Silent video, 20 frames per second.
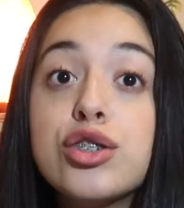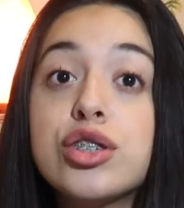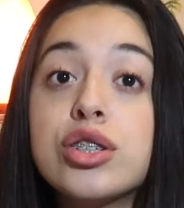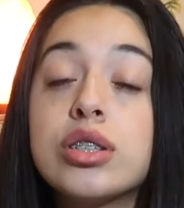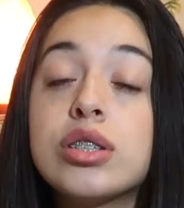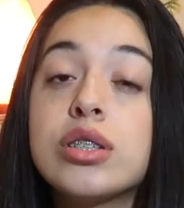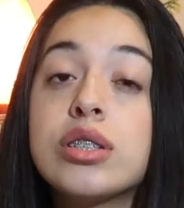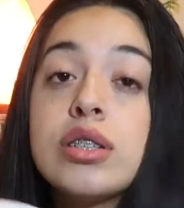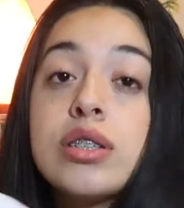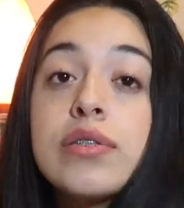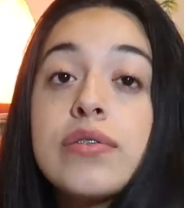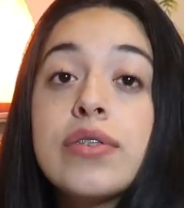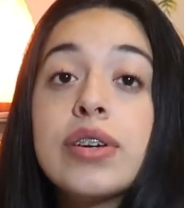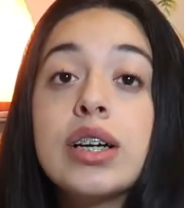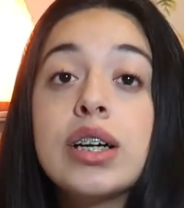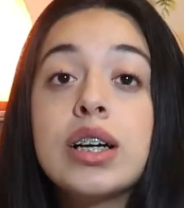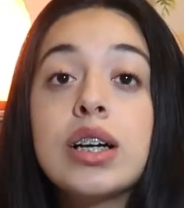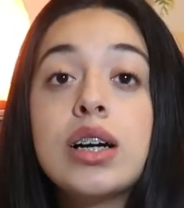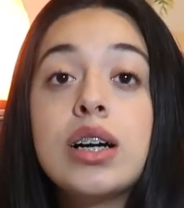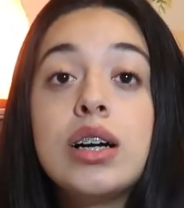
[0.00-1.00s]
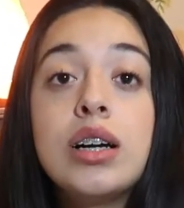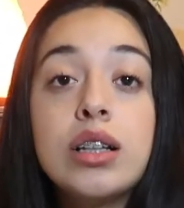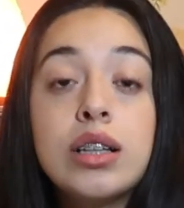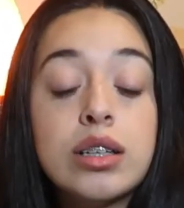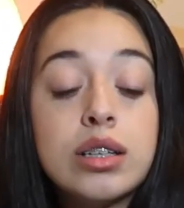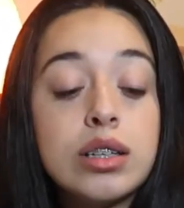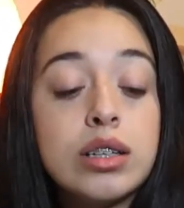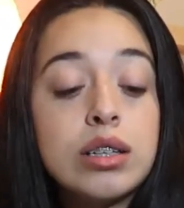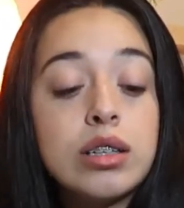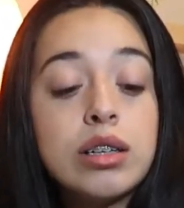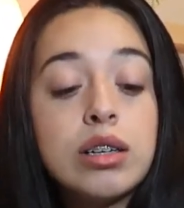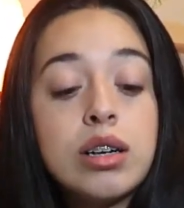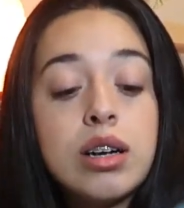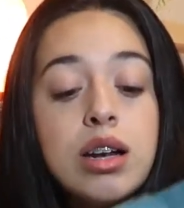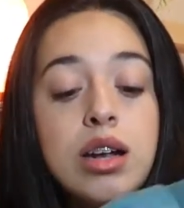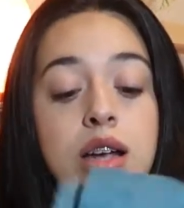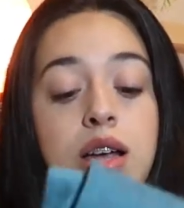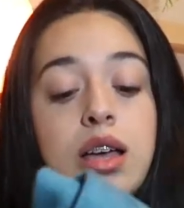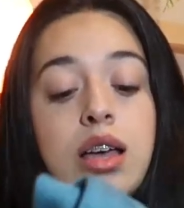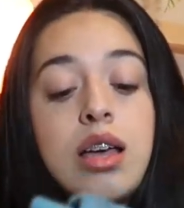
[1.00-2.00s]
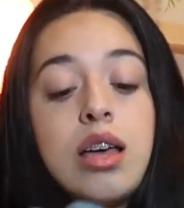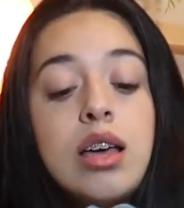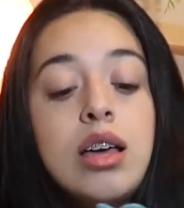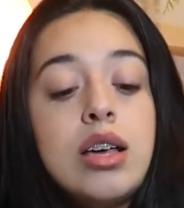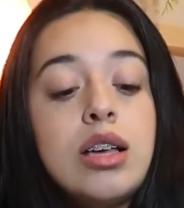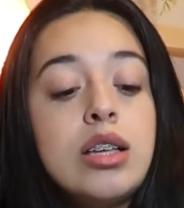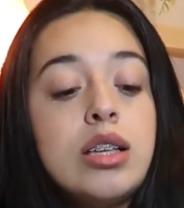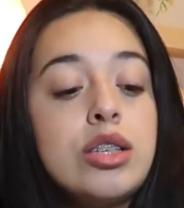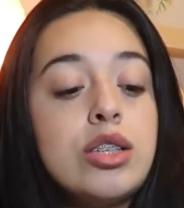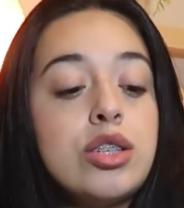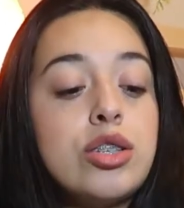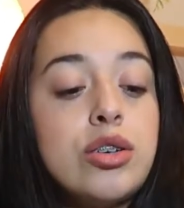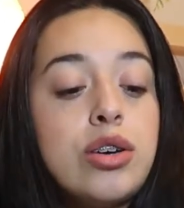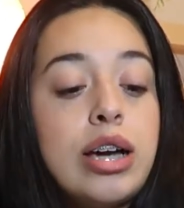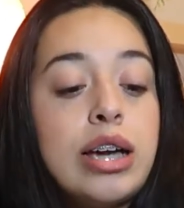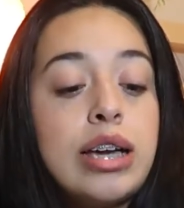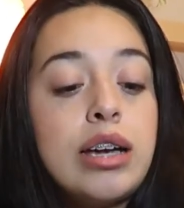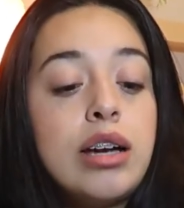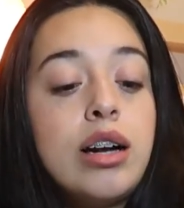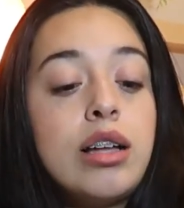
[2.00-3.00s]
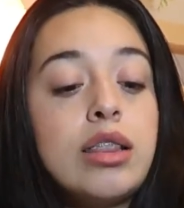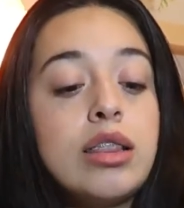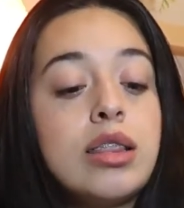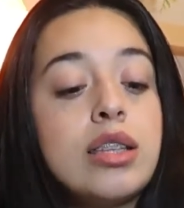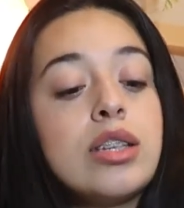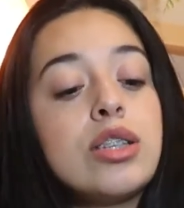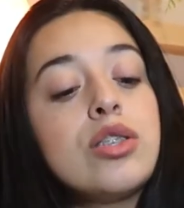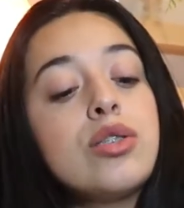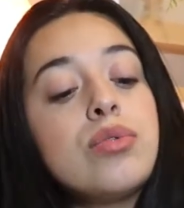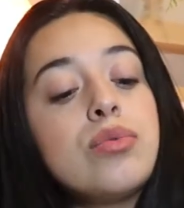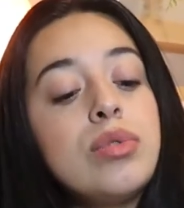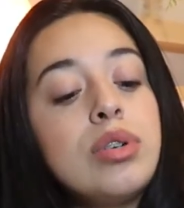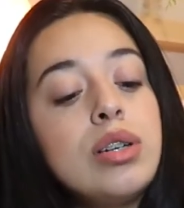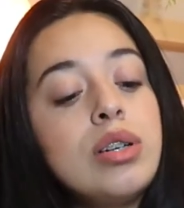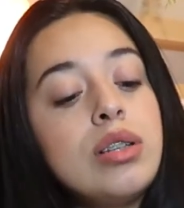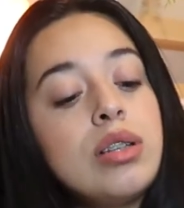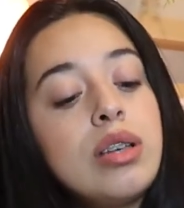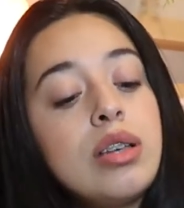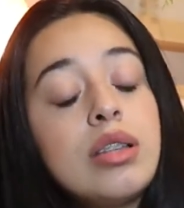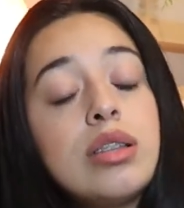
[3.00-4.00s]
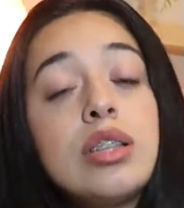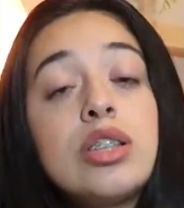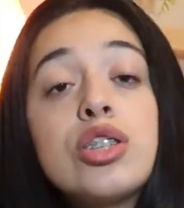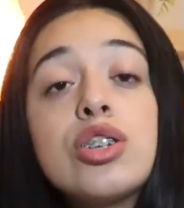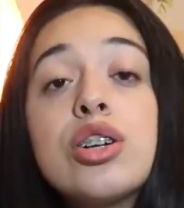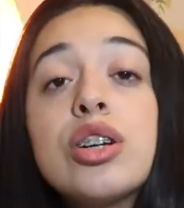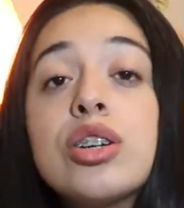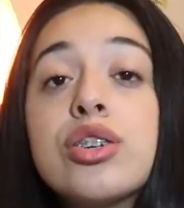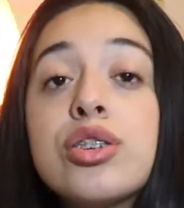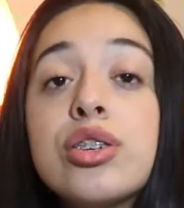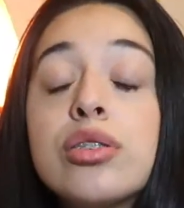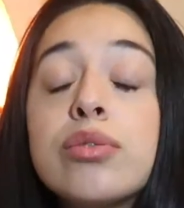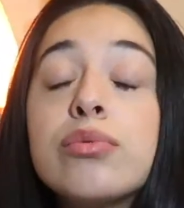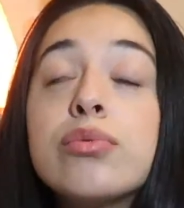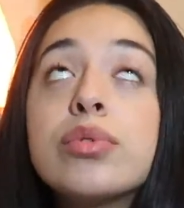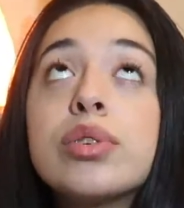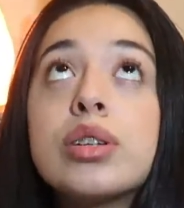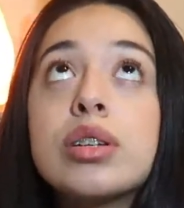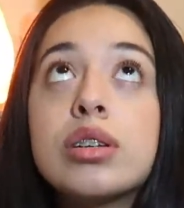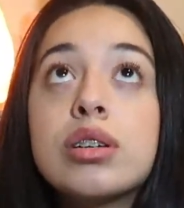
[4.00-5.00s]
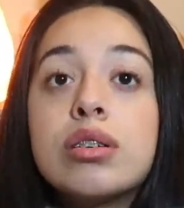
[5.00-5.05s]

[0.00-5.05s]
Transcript: just different color. So I got this one. These are actually really